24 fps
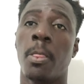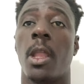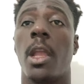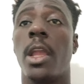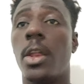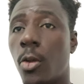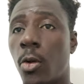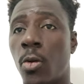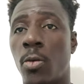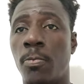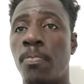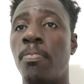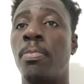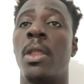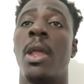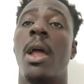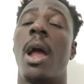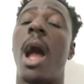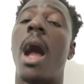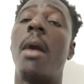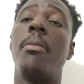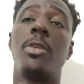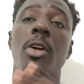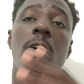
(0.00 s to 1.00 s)
You know,
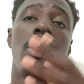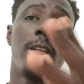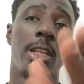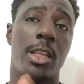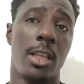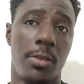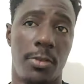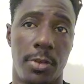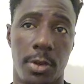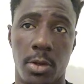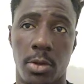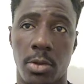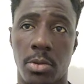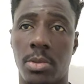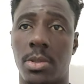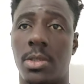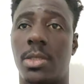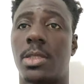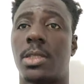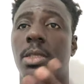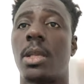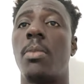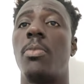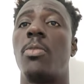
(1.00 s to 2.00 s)
I'm going to give you
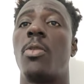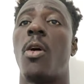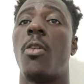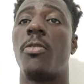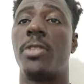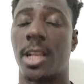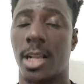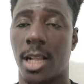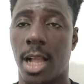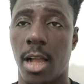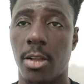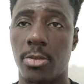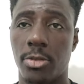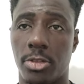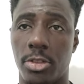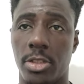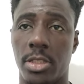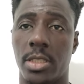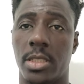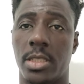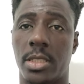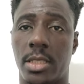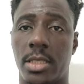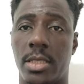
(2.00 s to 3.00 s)
some of the
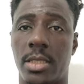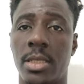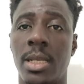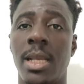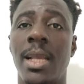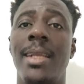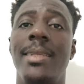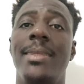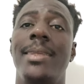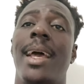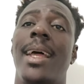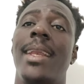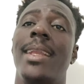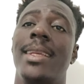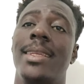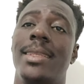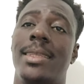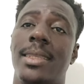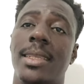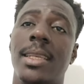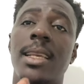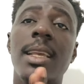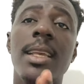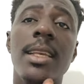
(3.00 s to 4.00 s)
countries that
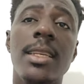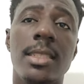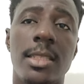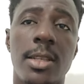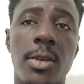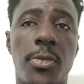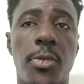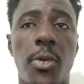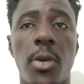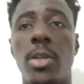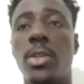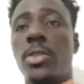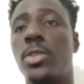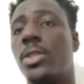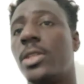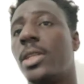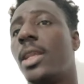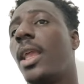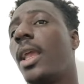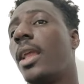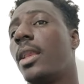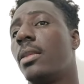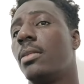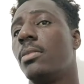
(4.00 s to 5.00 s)
is easy for you to
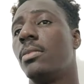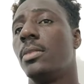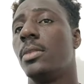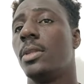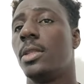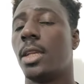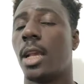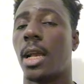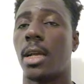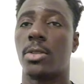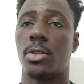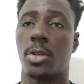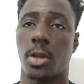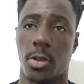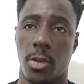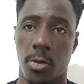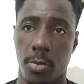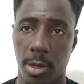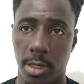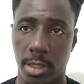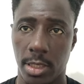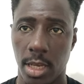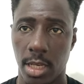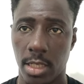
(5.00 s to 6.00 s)
get their
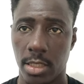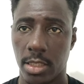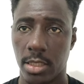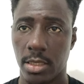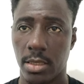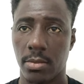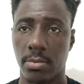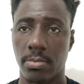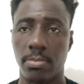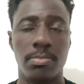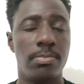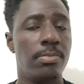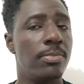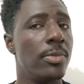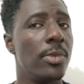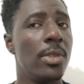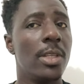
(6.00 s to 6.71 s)
documentation.